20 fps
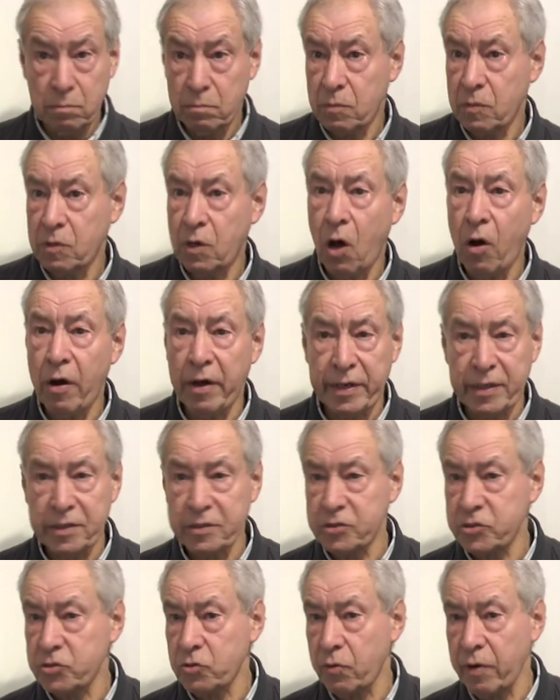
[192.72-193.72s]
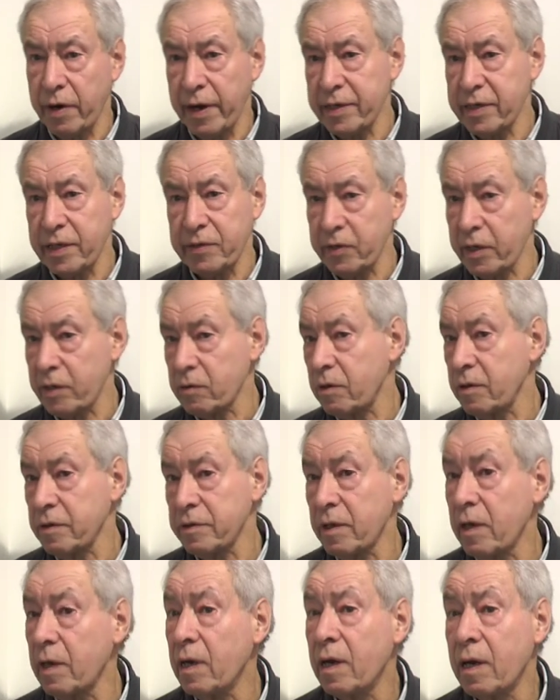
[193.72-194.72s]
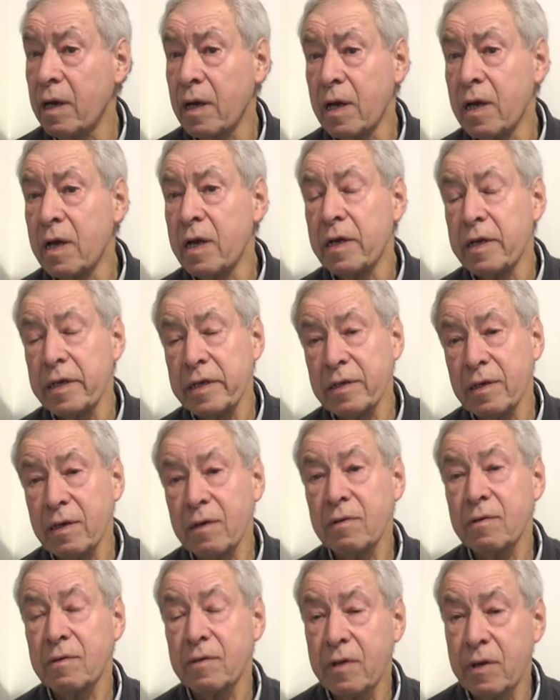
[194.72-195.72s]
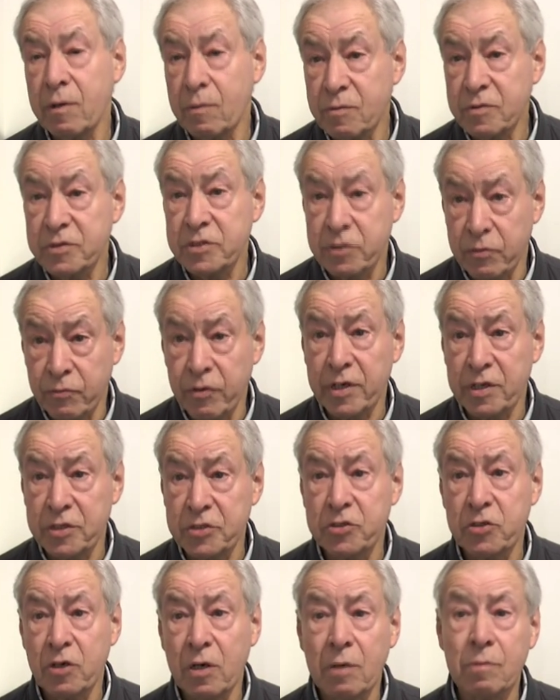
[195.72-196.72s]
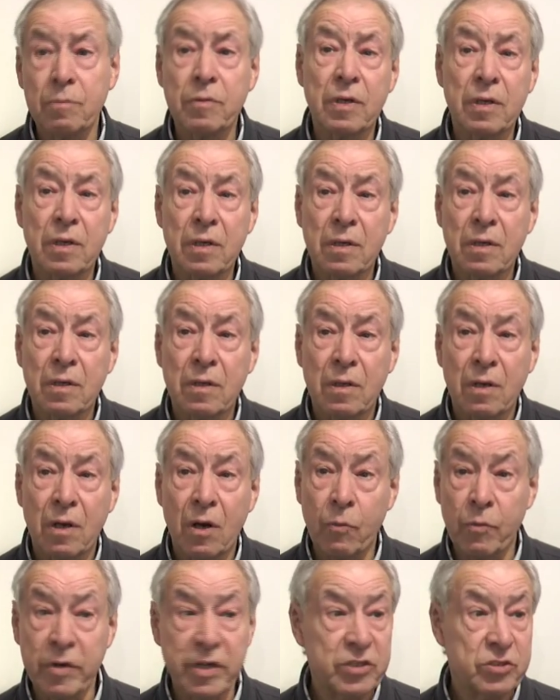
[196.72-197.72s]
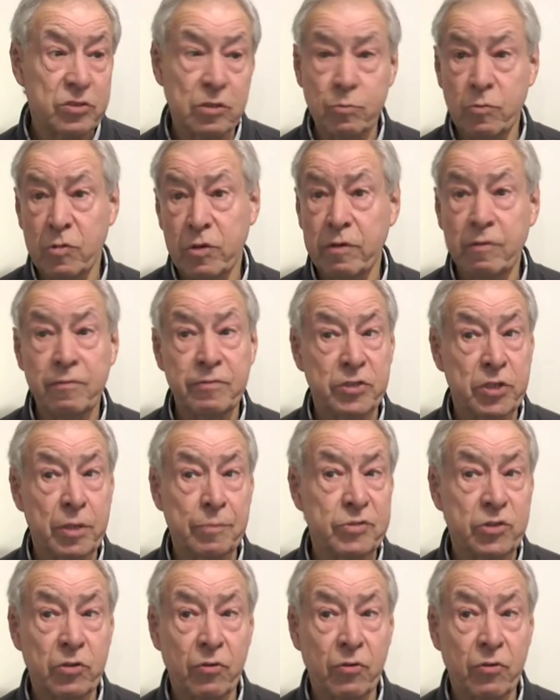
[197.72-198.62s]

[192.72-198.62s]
lines or anything like that. It was the rigger's job. And we used to move ships